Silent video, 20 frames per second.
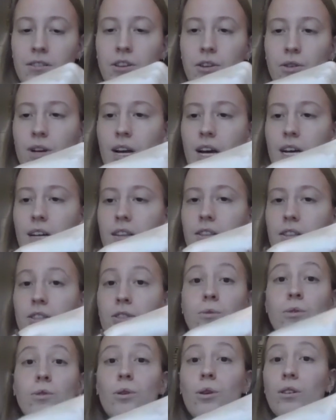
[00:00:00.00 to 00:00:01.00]
you cut
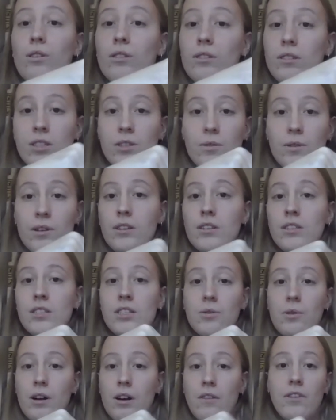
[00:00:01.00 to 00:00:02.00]
through holes through it.
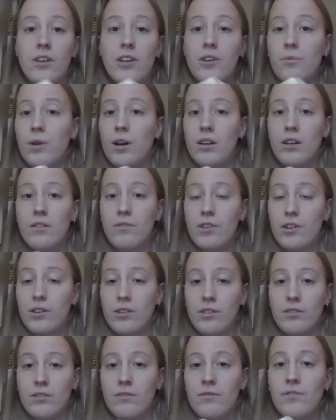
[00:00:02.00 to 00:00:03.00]
So wherever you want a
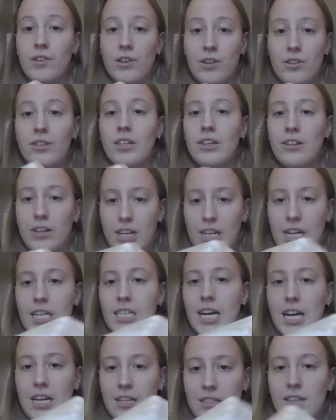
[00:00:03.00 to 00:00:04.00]
vertical, vertical
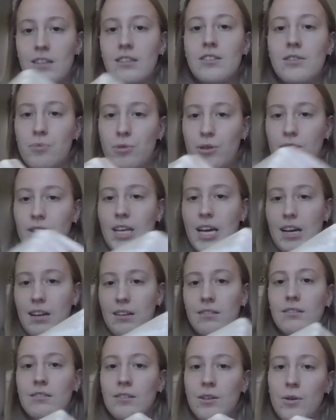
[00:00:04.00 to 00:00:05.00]
interconnect access, you put that
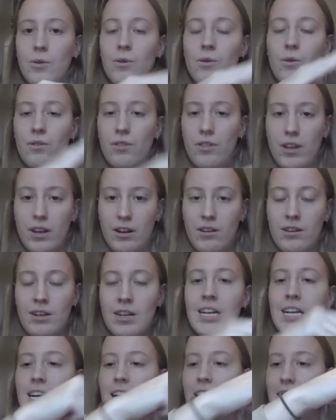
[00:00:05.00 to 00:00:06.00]
hole there.
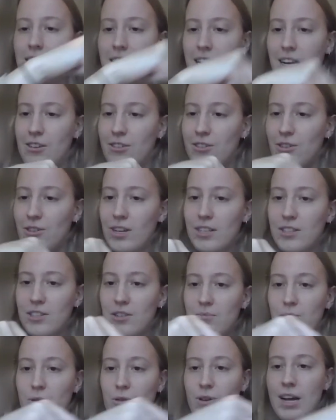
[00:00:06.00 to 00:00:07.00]
And that also cuts
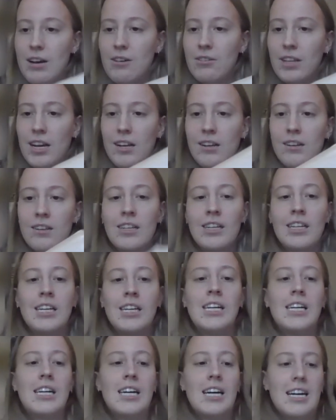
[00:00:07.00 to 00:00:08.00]
your board outline.
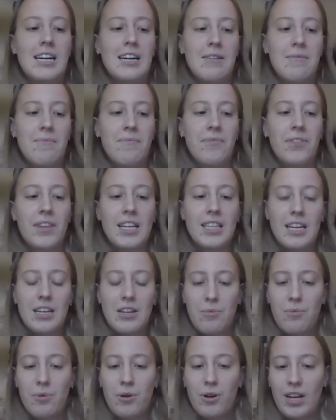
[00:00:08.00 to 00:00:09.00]
Um, and then
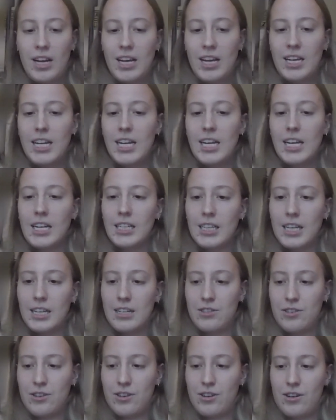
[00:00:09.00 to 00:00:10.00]
you put it in a
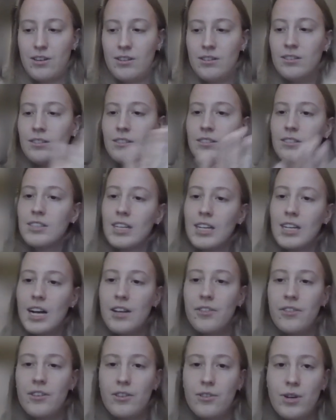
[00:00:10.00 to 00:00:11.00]
laser to
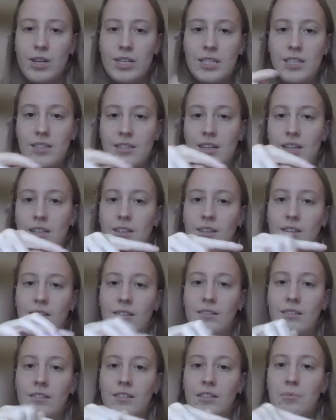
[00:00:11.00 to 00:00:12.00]
cut the traces on
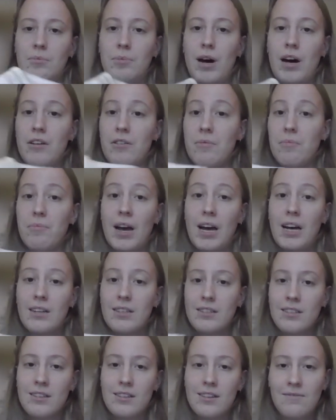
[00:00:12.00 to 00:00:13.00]
the, the bottom
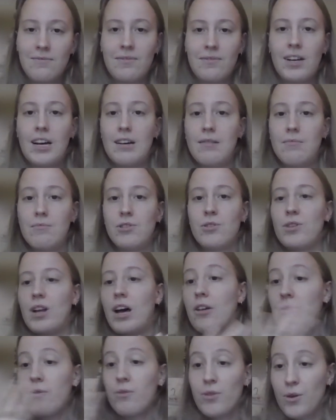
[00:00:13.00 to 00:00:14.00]
mask. Um, so
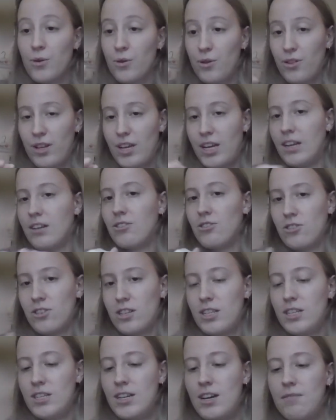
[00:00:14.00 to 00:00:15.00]
not through the mm-hmm. whole thing, just
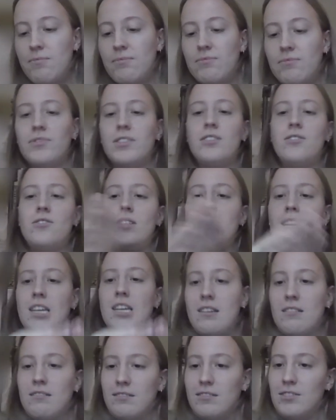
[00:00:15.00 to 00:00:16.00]
on the top. And you take
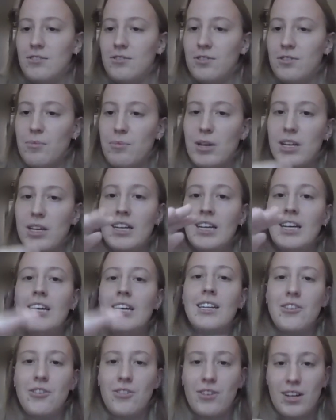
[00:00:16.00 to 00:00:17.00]
it, flip it,
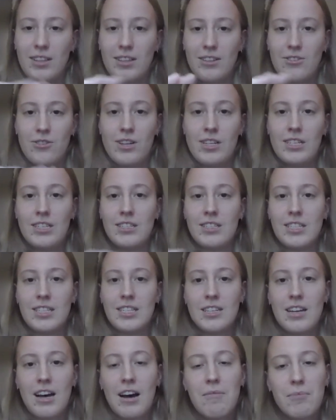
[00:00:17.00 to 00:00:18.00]
and you cut the traces in
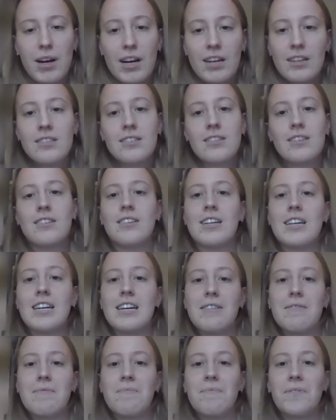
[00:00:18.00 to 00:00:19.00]
the top mask.
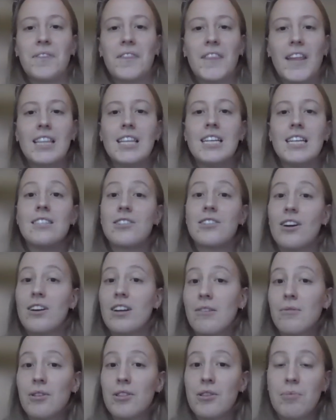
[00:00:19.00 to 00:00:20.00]
Um, and then
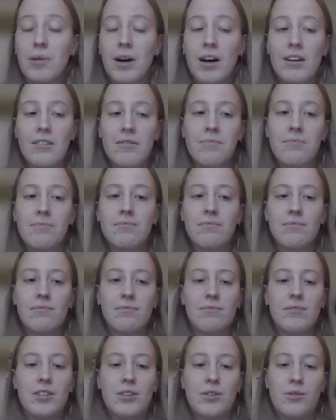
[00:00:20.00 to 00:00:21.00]
starting with the bottom,
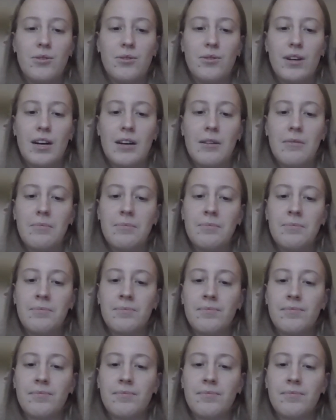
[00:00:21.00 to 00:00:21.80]
you um,